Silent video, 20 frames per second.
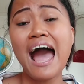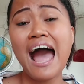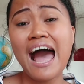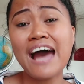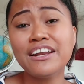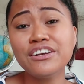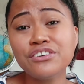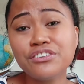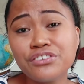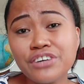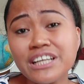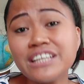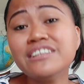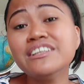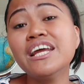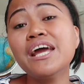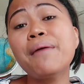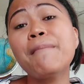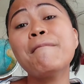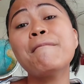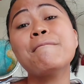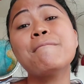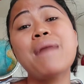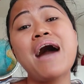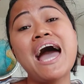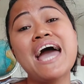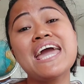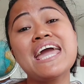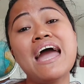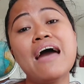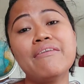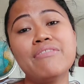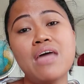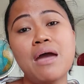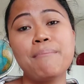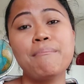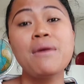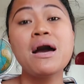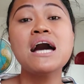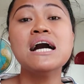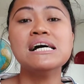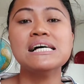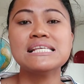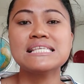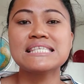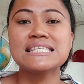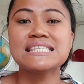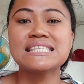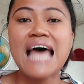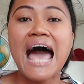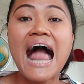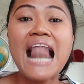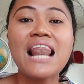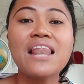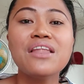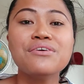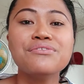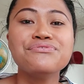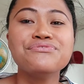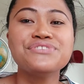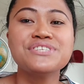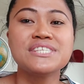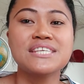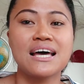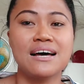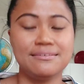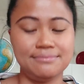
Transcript: and read them by themselves.